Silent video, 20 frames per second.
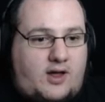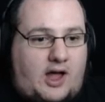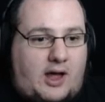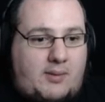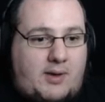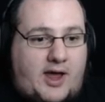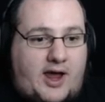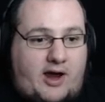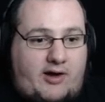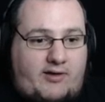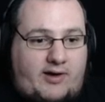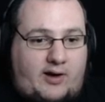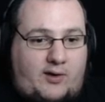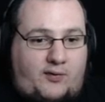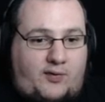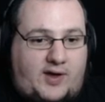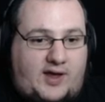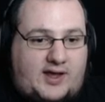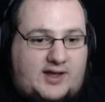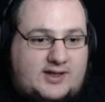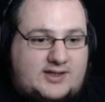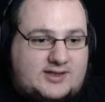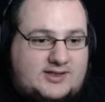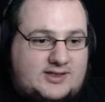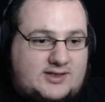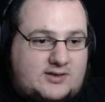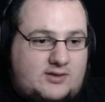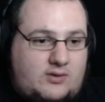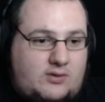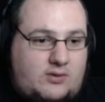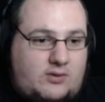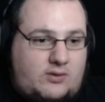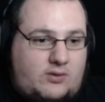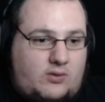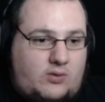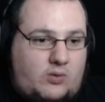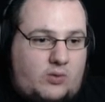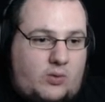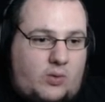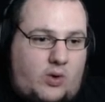I'm hearing things.
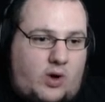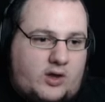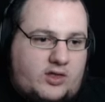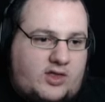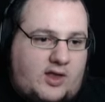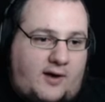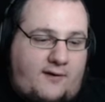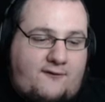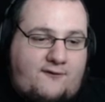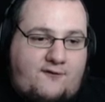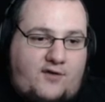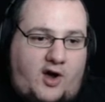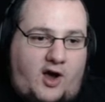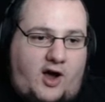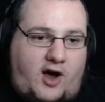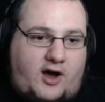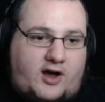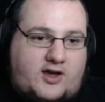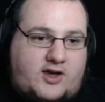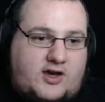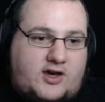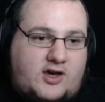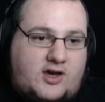What the fuck?